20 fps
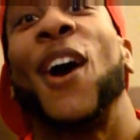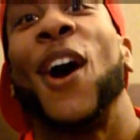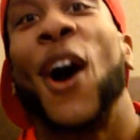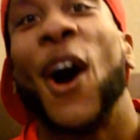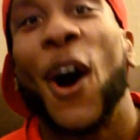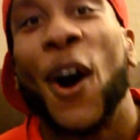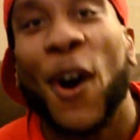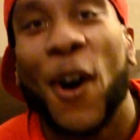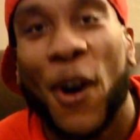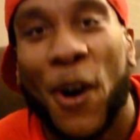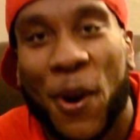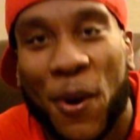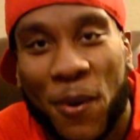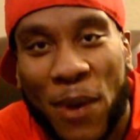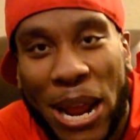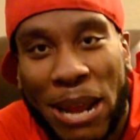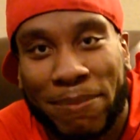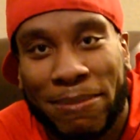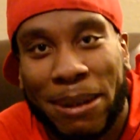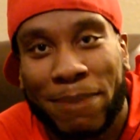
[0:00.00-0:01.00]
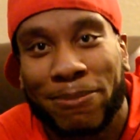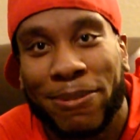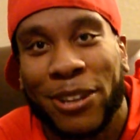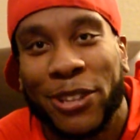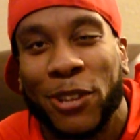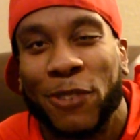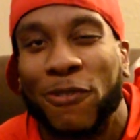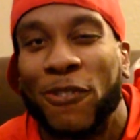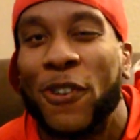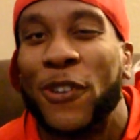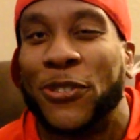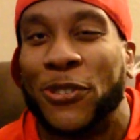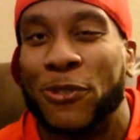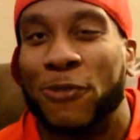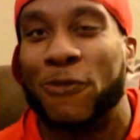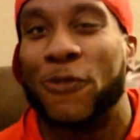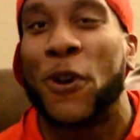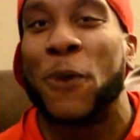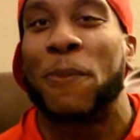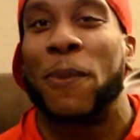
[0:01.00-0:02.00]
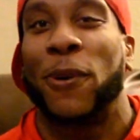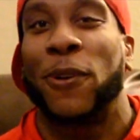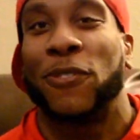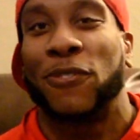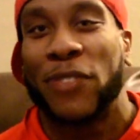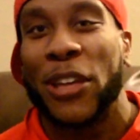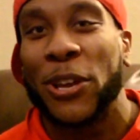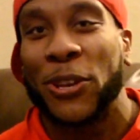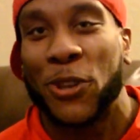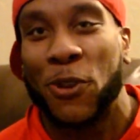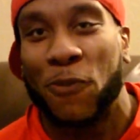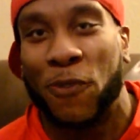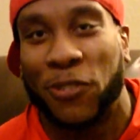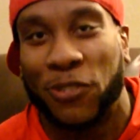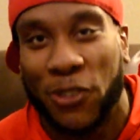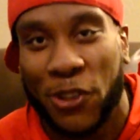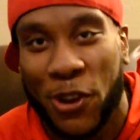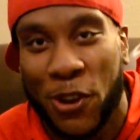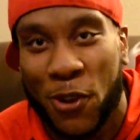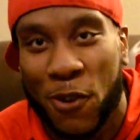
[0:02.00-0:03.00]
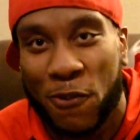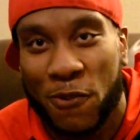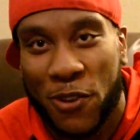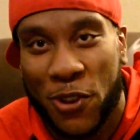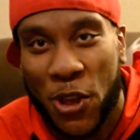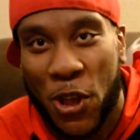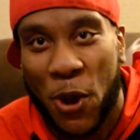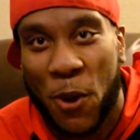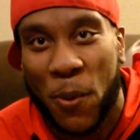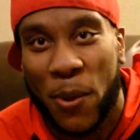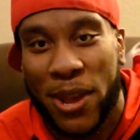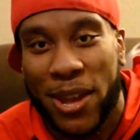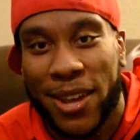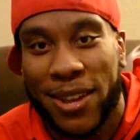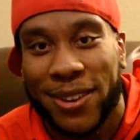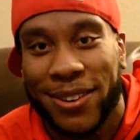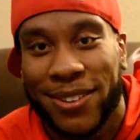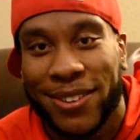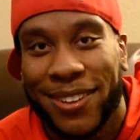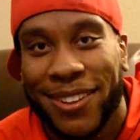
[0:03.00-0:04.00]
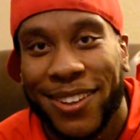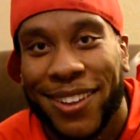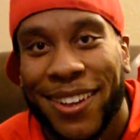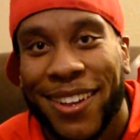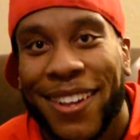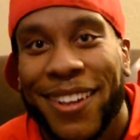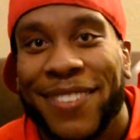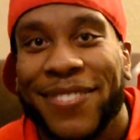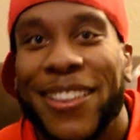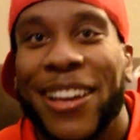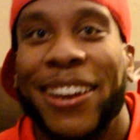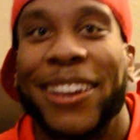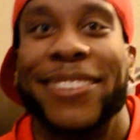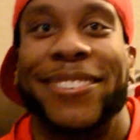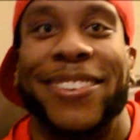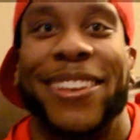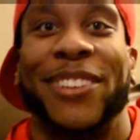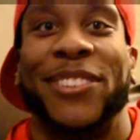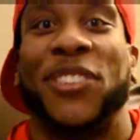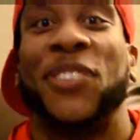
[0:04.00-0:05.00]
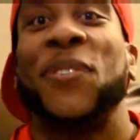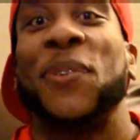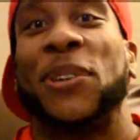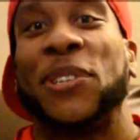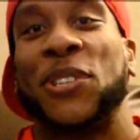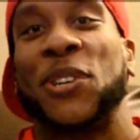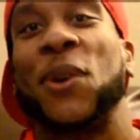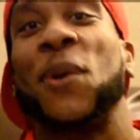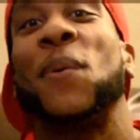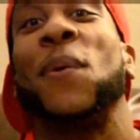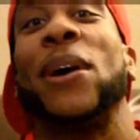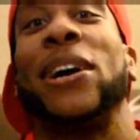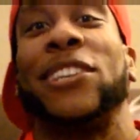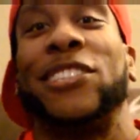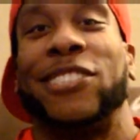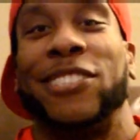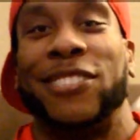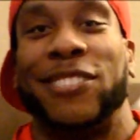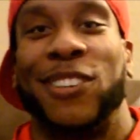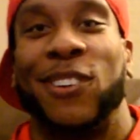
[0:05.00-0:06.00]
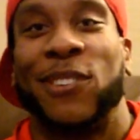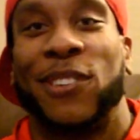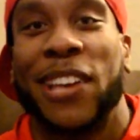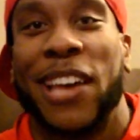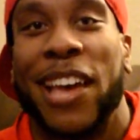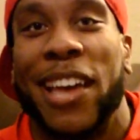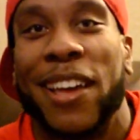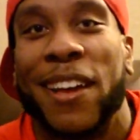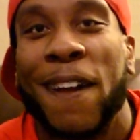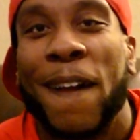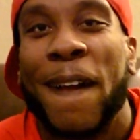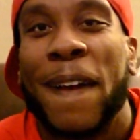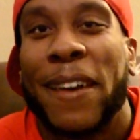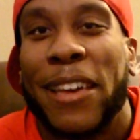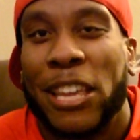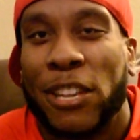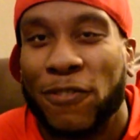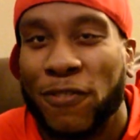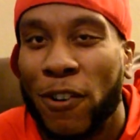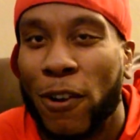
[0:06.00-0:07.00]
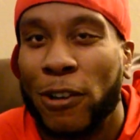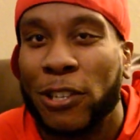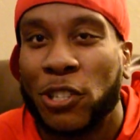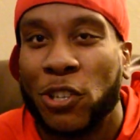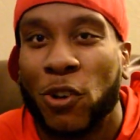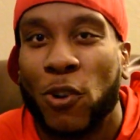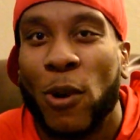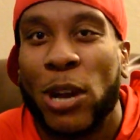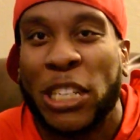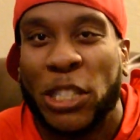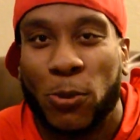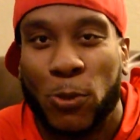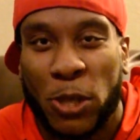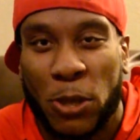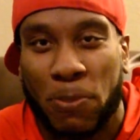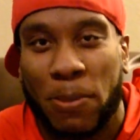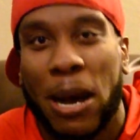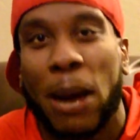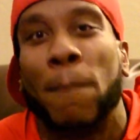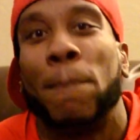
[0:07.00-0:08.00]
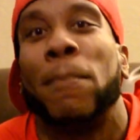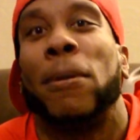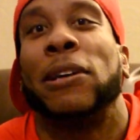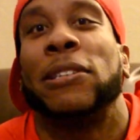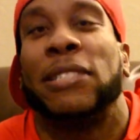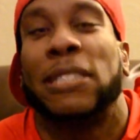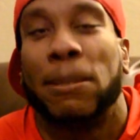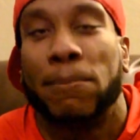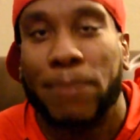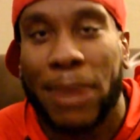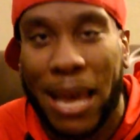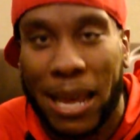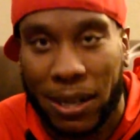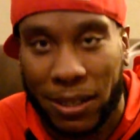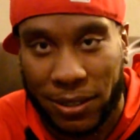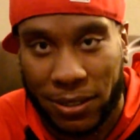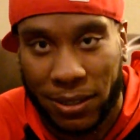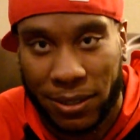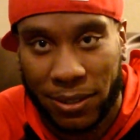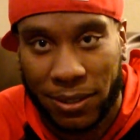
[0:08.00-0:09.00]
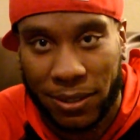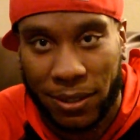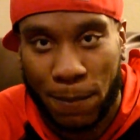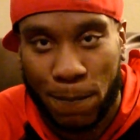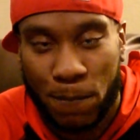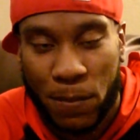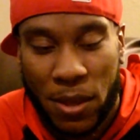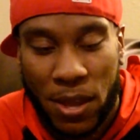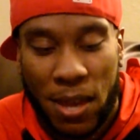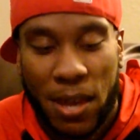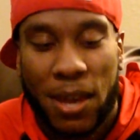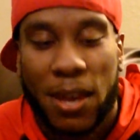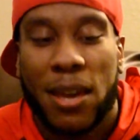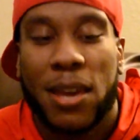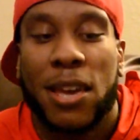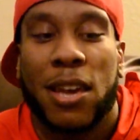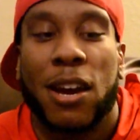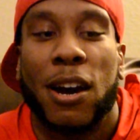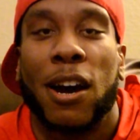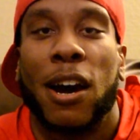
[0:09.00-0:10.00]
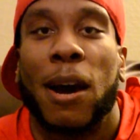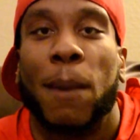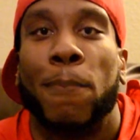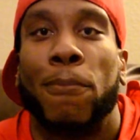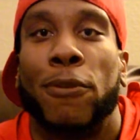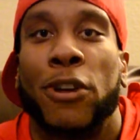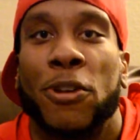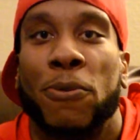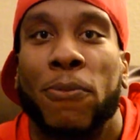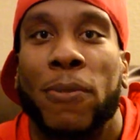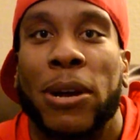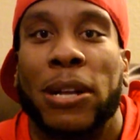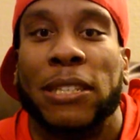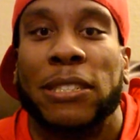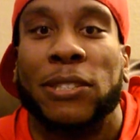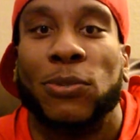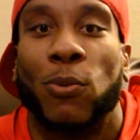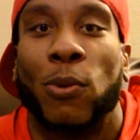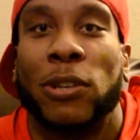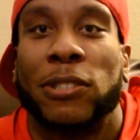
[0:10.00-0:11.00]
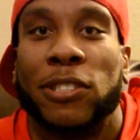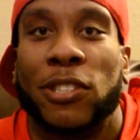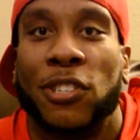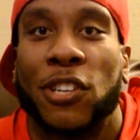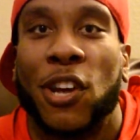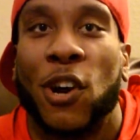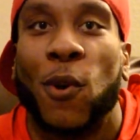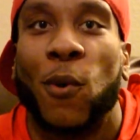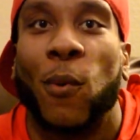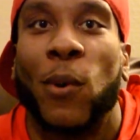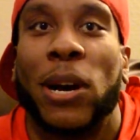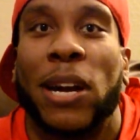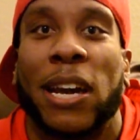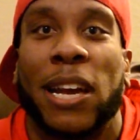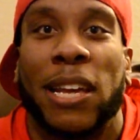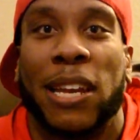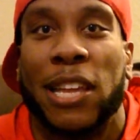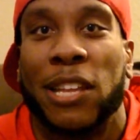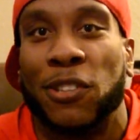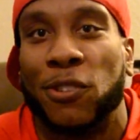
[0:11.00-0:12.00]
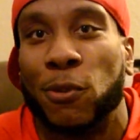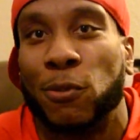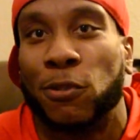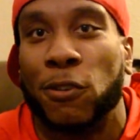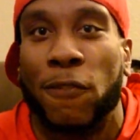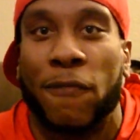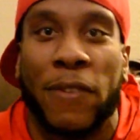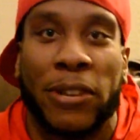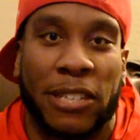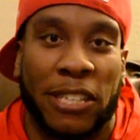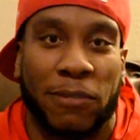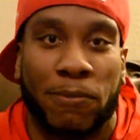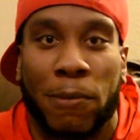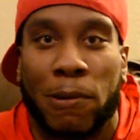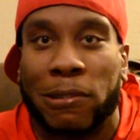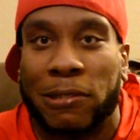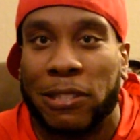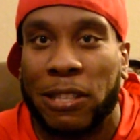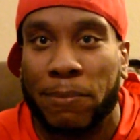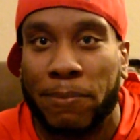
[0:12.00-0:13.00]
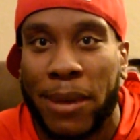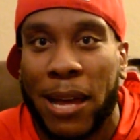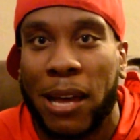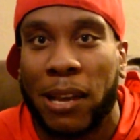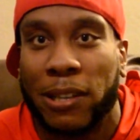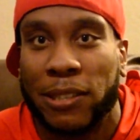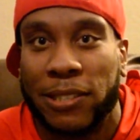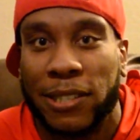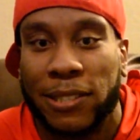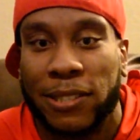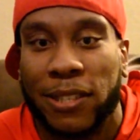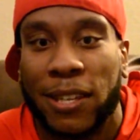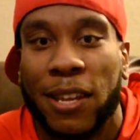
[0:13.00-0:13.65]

All right, my brother, first and foremost, thank you for sending your video in. Now let's get to his questions, okay? His first question was about muscle imbalances. He pretty much wants to know what can he do to fix his muscle imbalances.